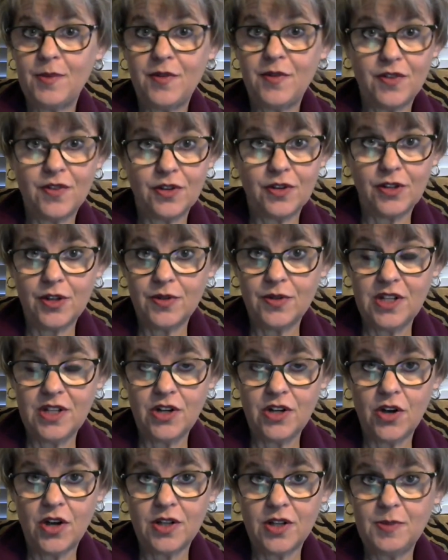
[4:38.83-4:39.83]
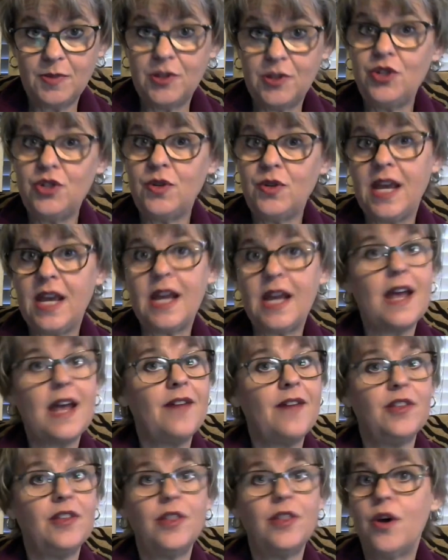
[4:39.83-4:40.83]
for closing costs, but you can't have
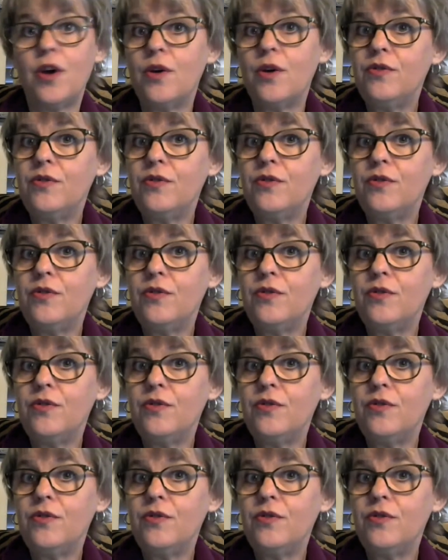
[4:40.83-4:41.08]
a loan